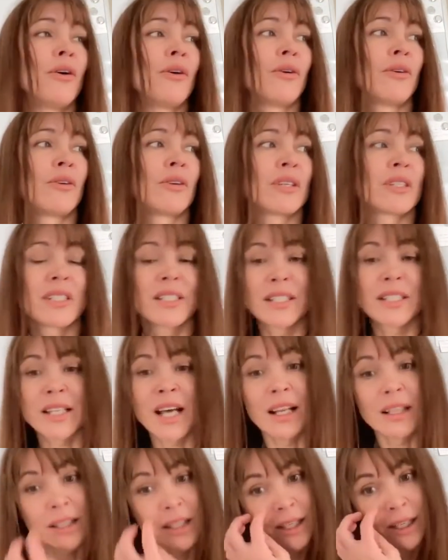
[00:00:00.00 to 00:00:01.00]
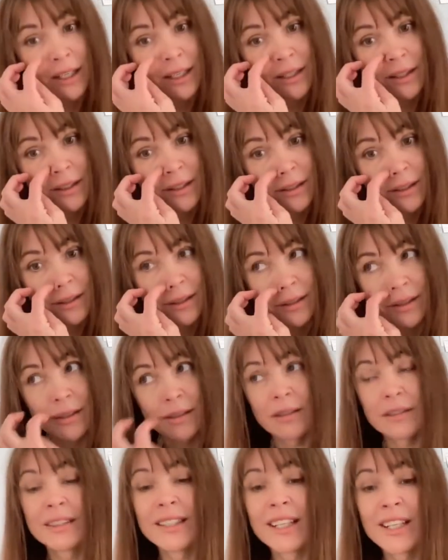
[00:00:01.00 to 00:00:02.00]
or salikt
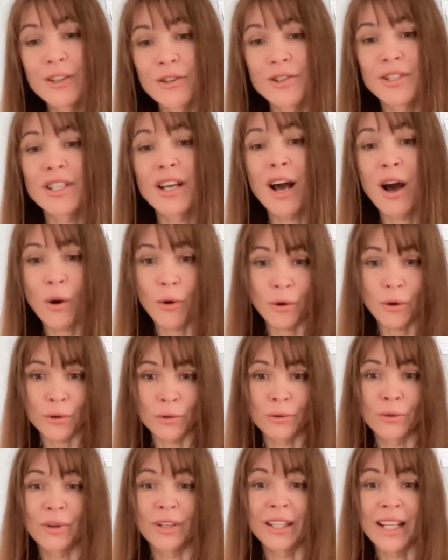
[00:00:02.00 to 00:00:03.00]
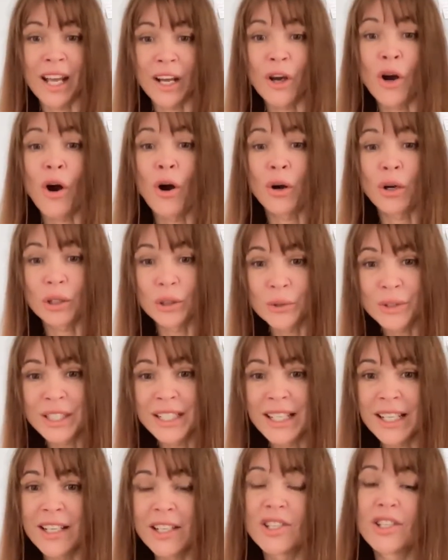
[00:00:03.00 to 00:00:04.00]
dinosaur no Lego
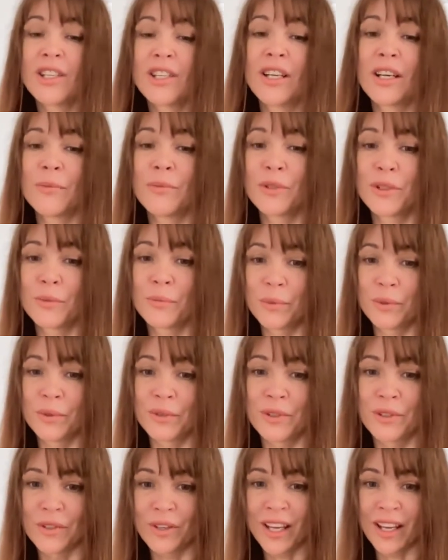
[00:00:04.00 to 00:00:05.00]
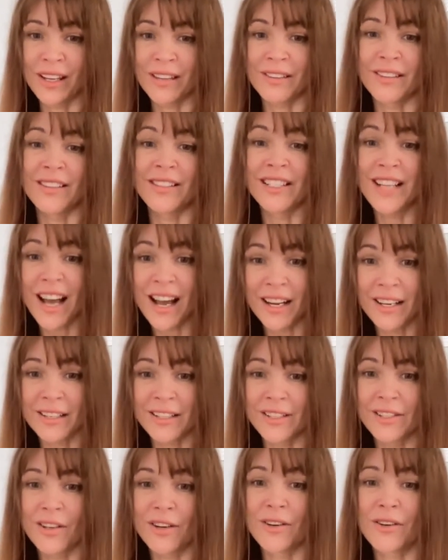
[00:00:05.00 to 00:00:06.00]
klucīšiem to put together
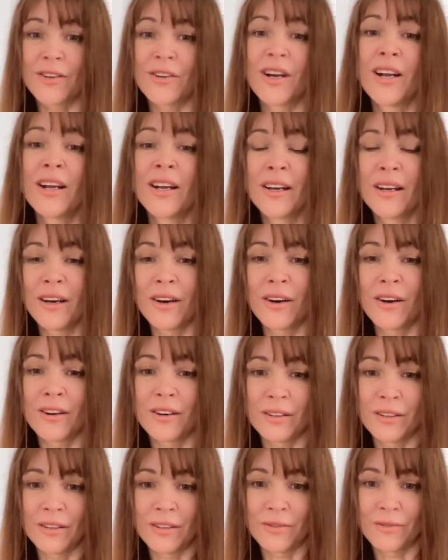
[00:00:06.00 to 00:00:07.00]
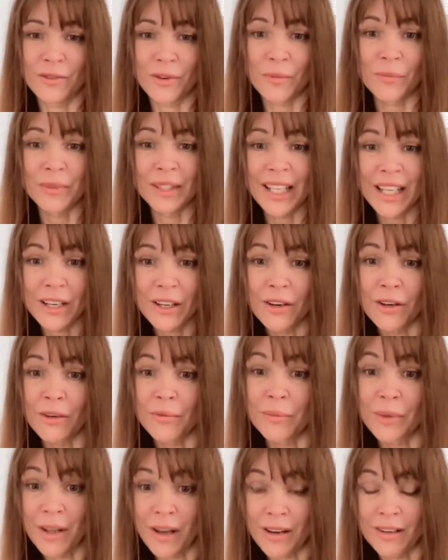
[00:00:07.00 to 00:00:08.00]
dinosaur uh, uh, from
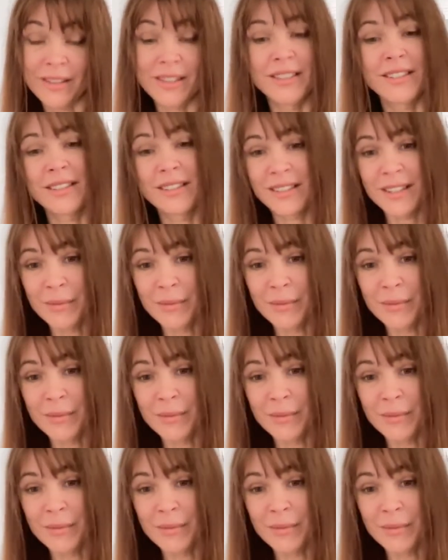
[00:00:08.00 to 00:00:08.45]
Lego blocks,